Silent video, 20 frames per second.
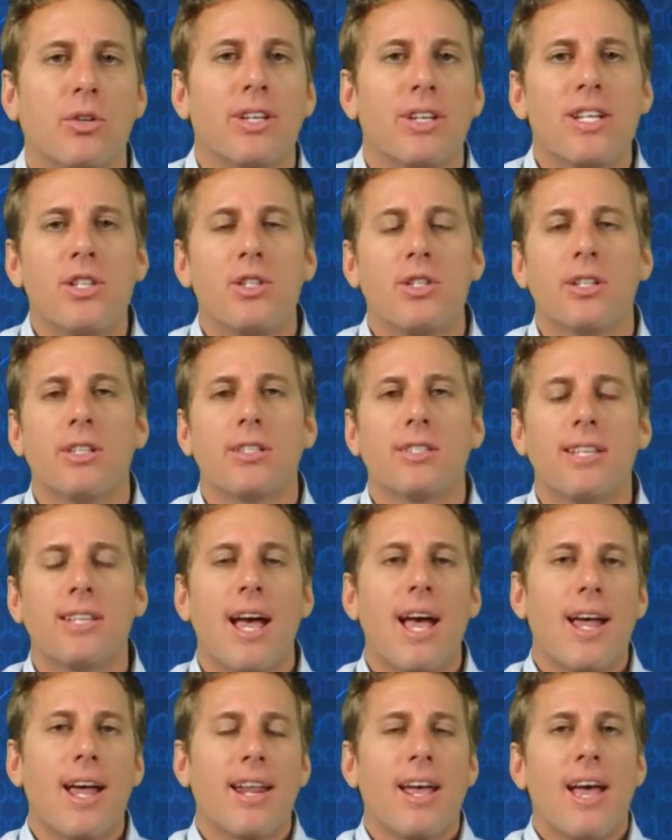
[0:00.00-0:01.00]
He just
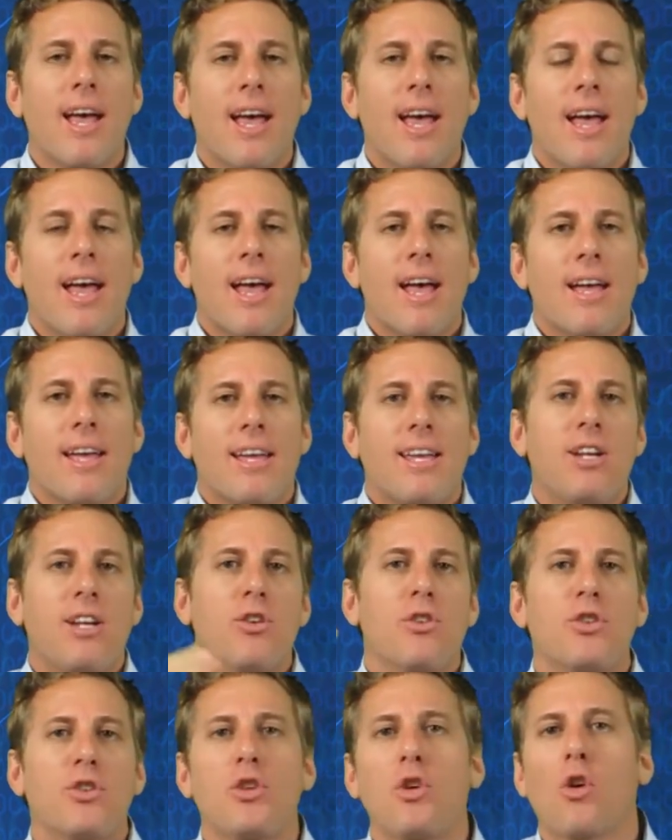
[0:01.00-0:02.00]
said,
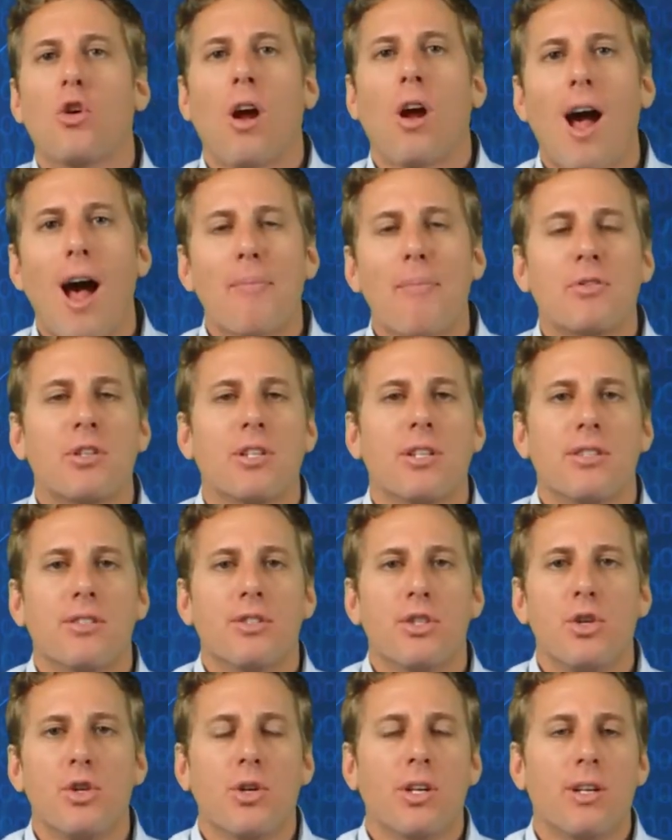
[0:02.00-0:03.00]
here's your
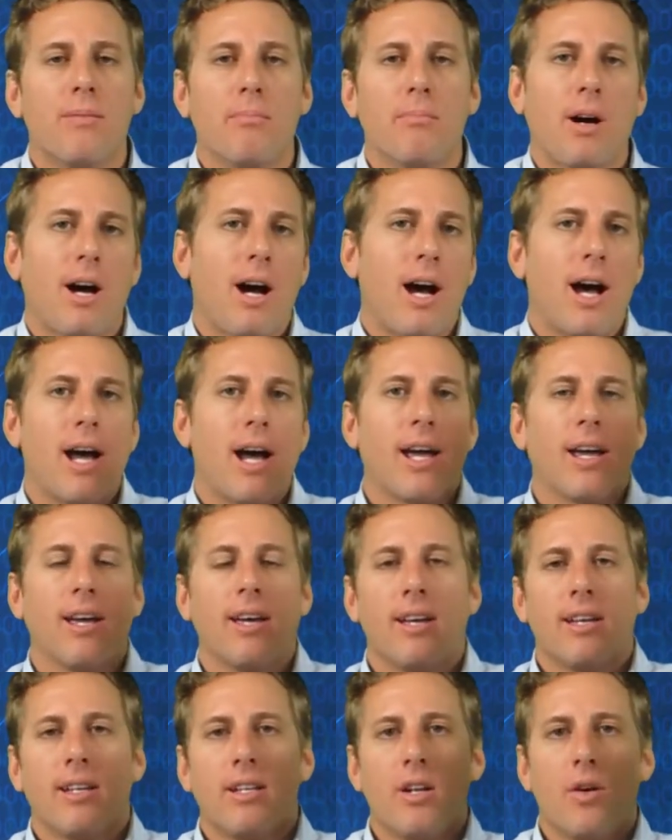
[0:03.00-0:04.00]
options. You can buy,
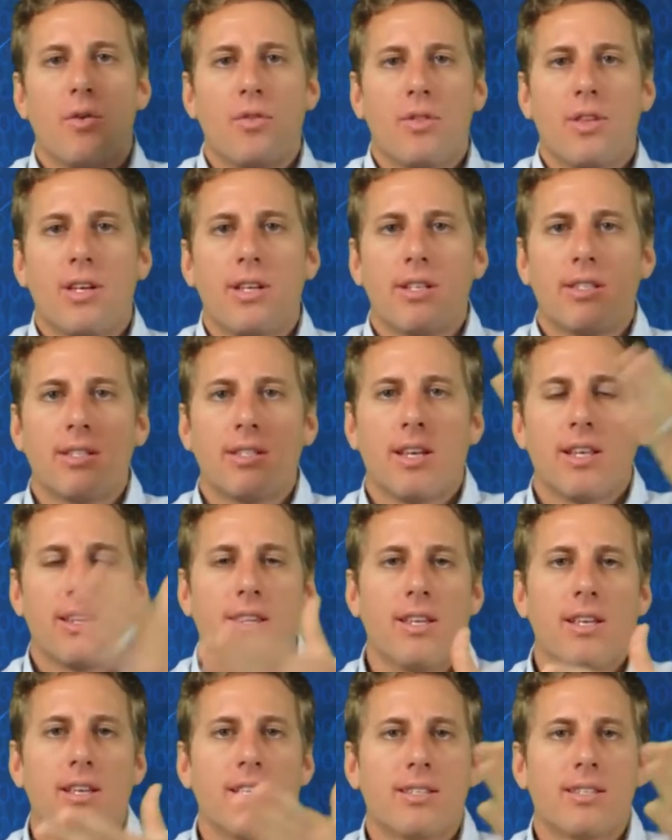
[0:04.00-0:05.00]
this,
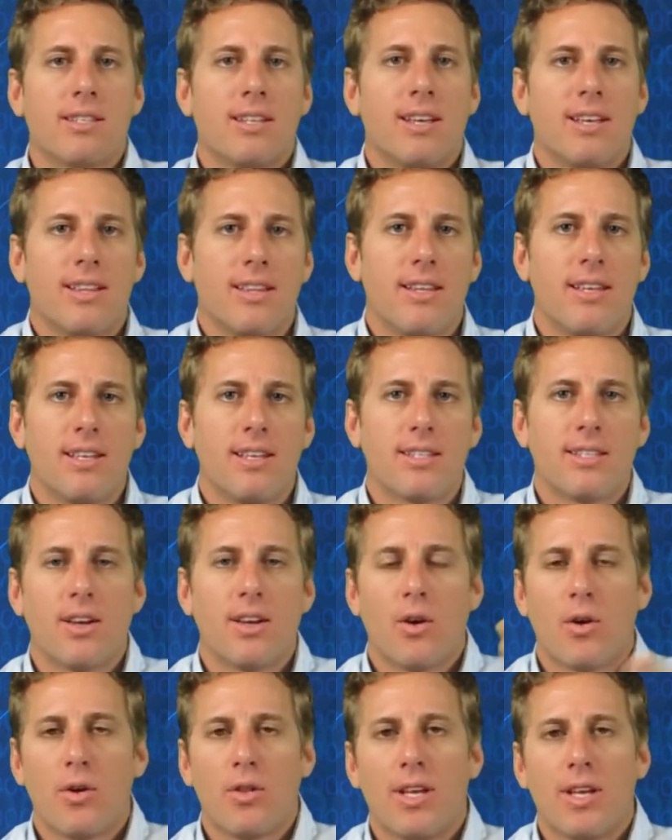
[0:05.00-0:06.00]

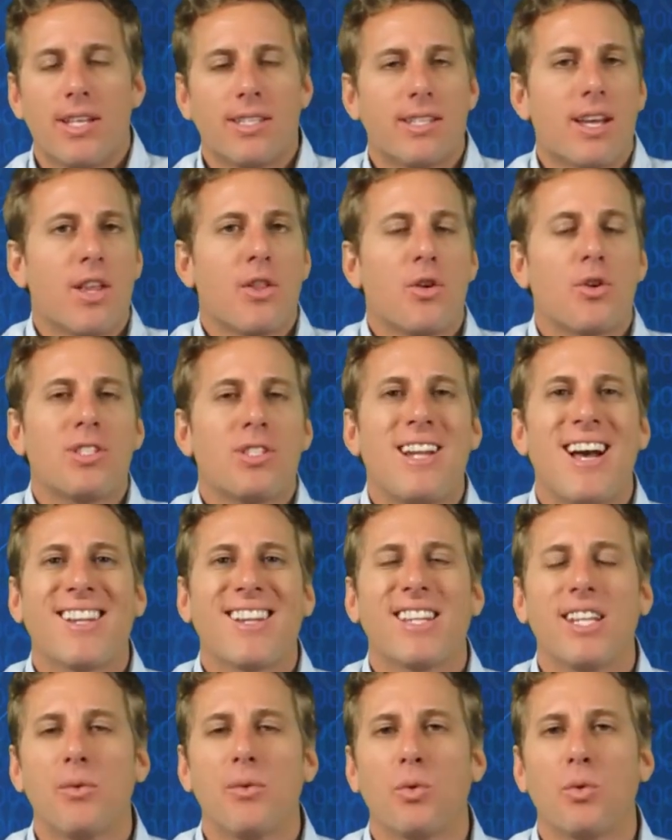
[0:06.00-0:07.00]
or this. There's
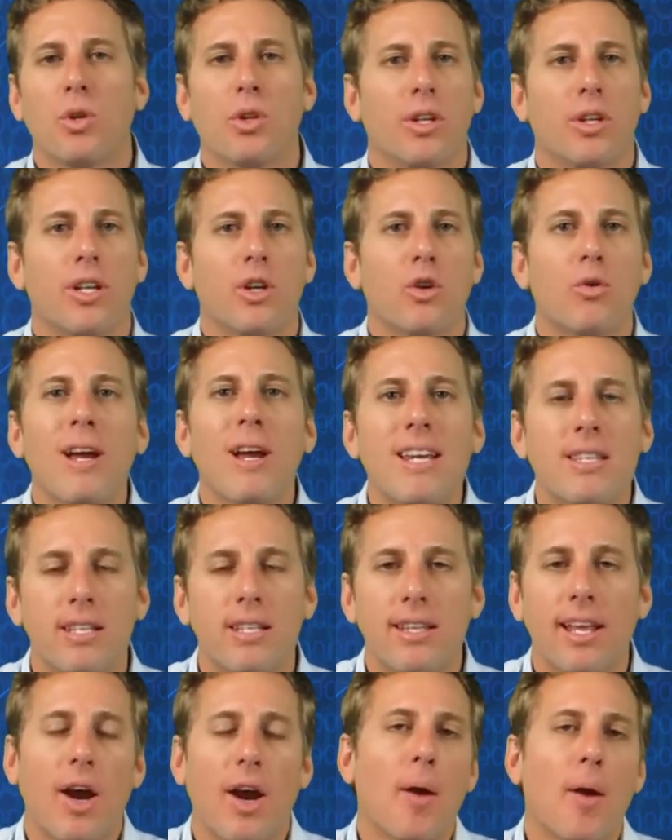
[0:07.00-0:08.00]
nothing really crazy
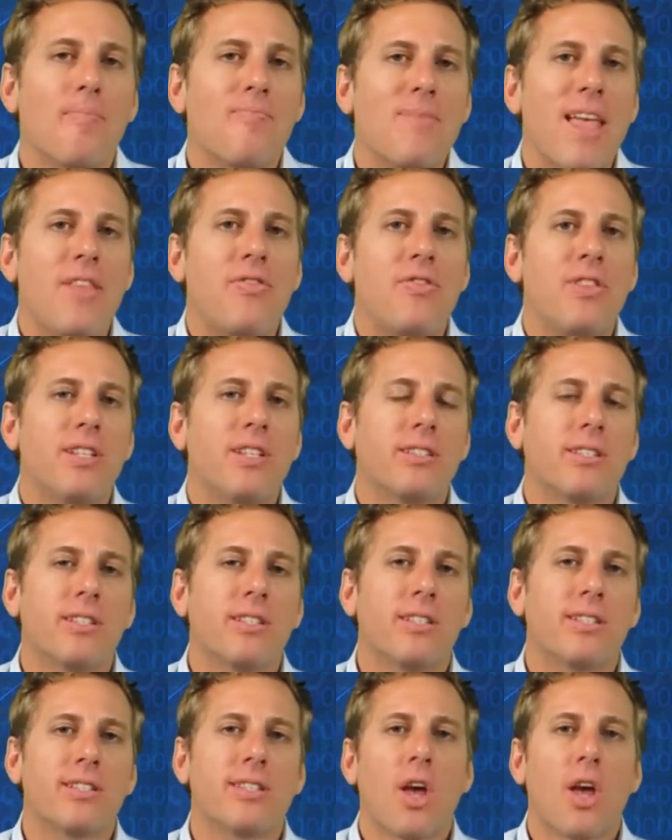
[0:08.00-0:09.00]
there. And this
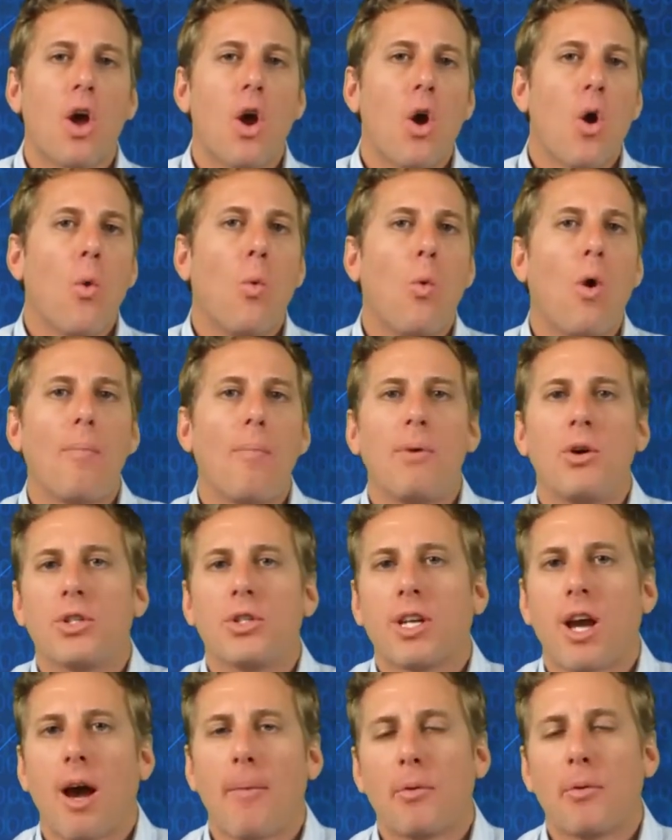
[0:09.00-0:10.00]
is what
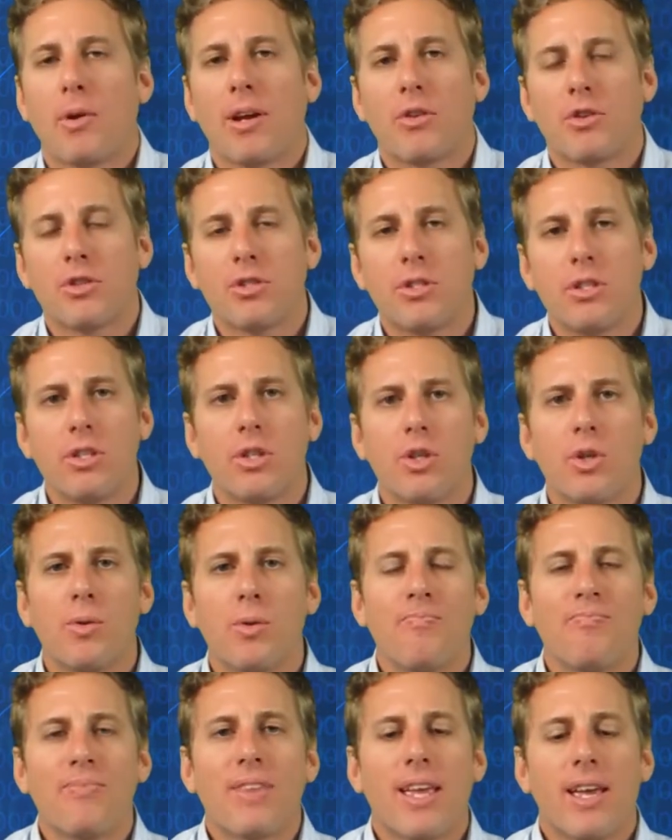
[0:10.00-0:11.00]
most copywriters
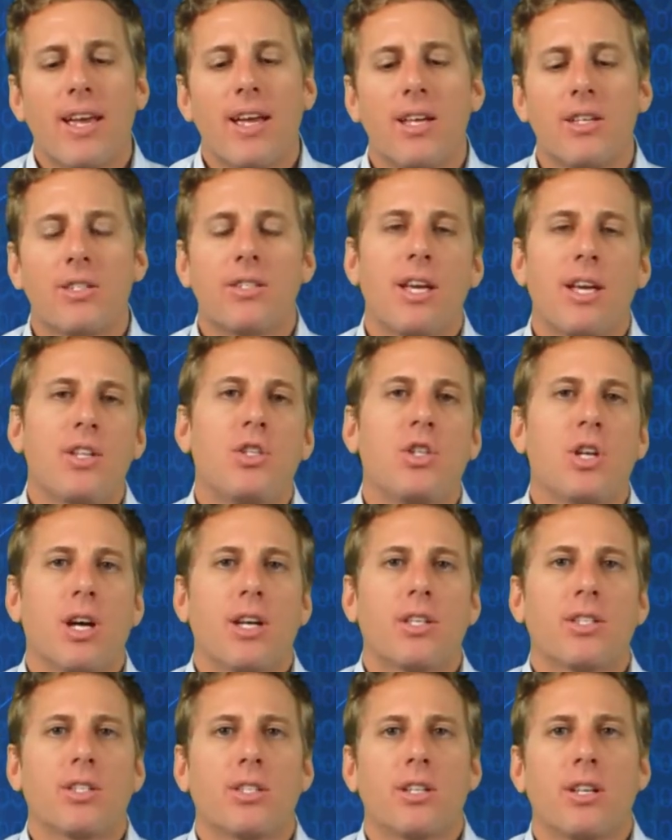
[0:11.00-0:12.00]
do, is they
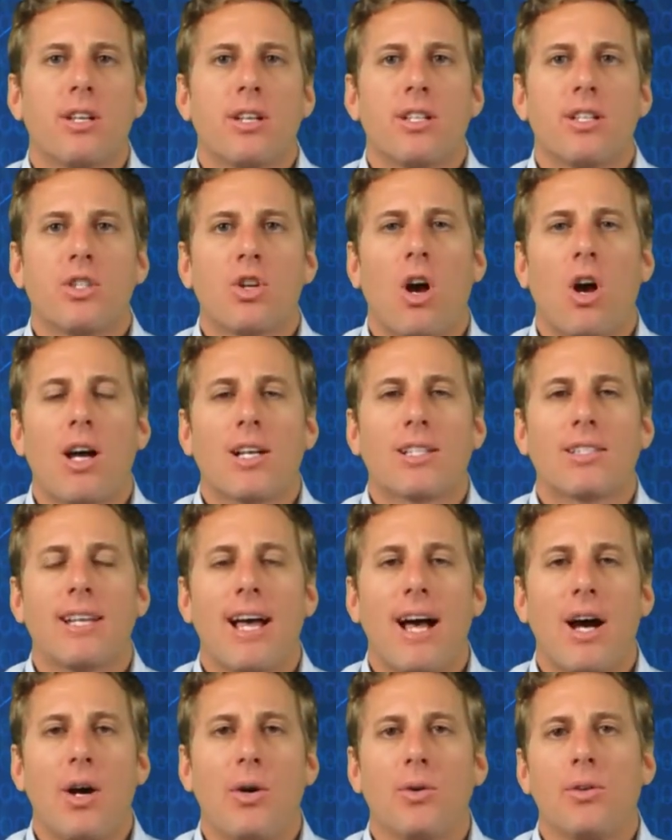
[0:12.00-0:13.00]
just toss
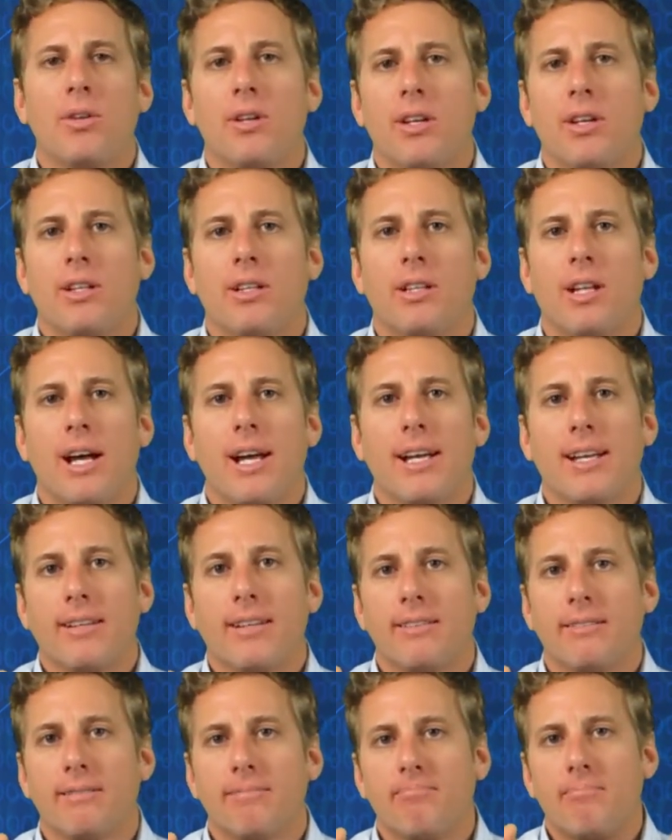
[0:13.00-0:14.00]
out like,
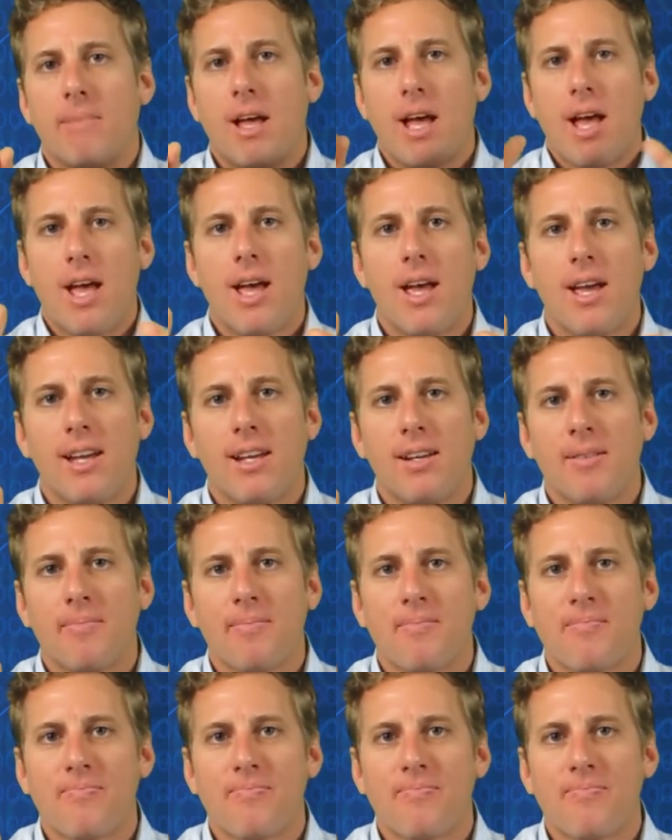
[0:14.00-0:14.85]
hey,